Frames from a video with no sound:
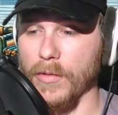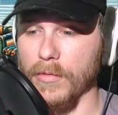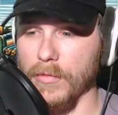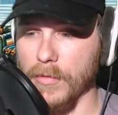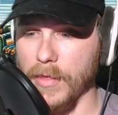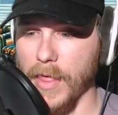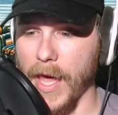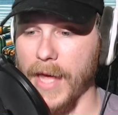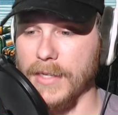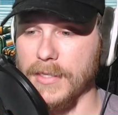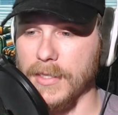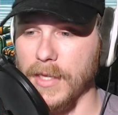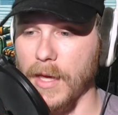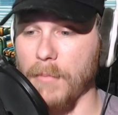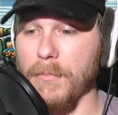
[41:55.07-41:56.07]
that to
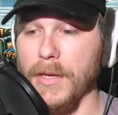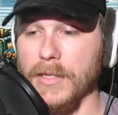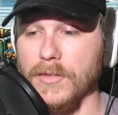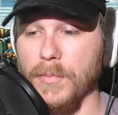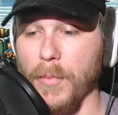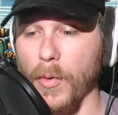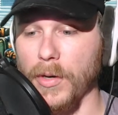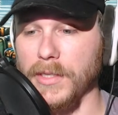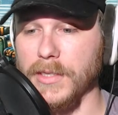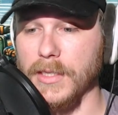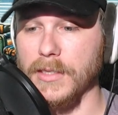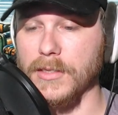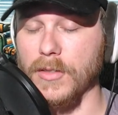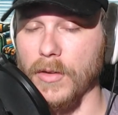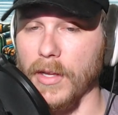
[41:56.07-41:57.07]
them means poison.
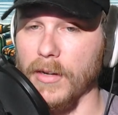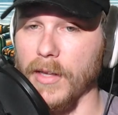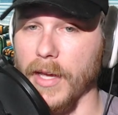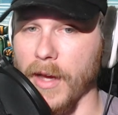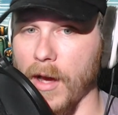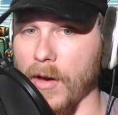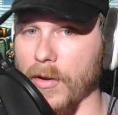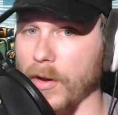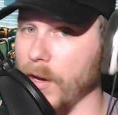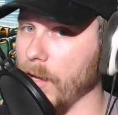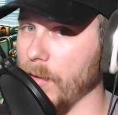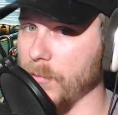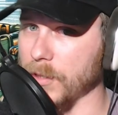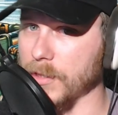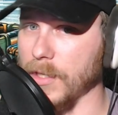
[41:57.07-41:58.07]
So they're like, oh no, I
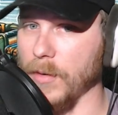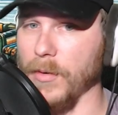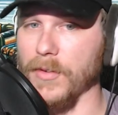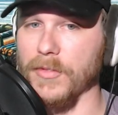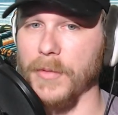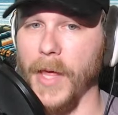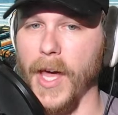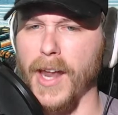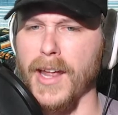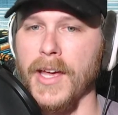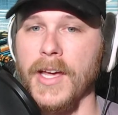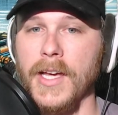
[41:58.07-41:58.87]
want to stay away from that.